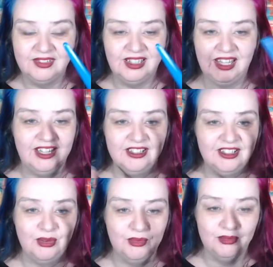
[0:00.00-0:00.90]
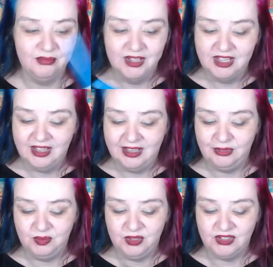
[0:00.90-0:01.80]
like some
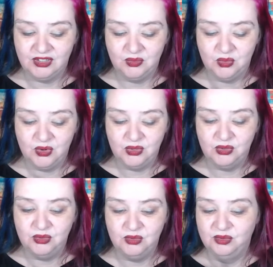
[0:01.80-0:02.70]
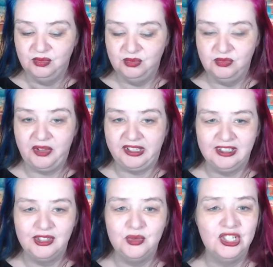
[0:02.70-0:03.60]
if you put some wool
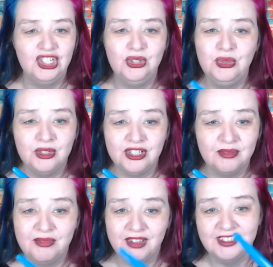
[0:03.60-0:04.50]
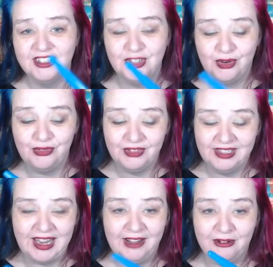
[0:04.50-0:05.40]
into a shoe or something to soften
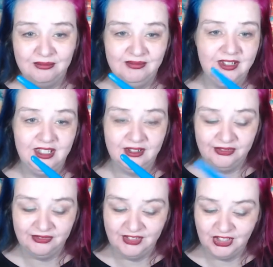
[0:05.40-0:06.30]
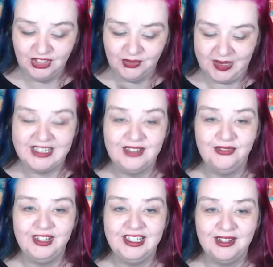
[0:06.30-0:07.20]
it out your your sweaty
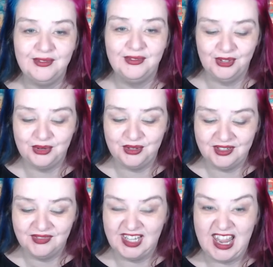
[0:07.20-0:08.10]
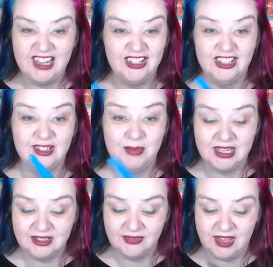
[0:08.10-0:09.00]
feet over the course of a day just
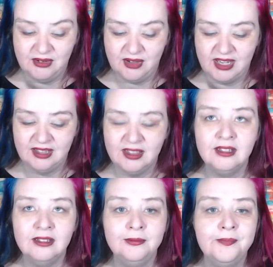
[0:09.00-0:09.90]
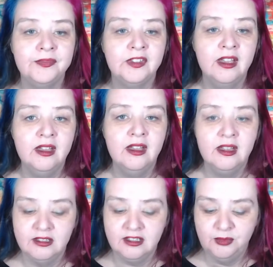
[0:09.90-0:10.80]
makes felt and i think
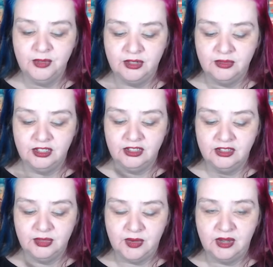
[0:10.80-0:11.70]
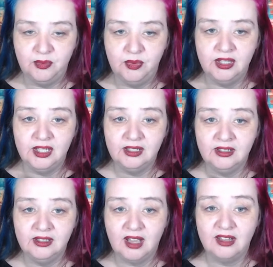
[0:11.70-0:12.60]
some cultures as well
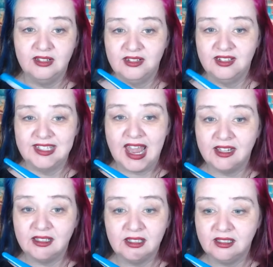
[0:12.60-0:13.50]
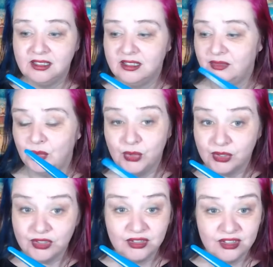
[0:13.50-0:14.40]
putting under the saddle of a
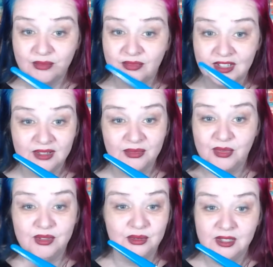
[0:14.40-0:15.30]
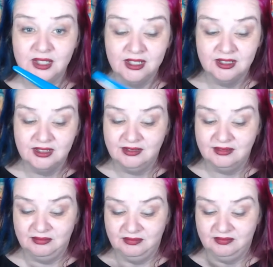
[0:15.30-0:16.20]
horse or something will
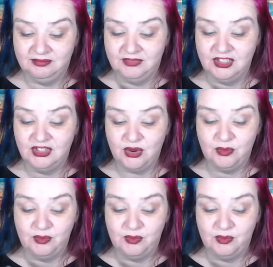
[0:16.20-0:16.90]
to stop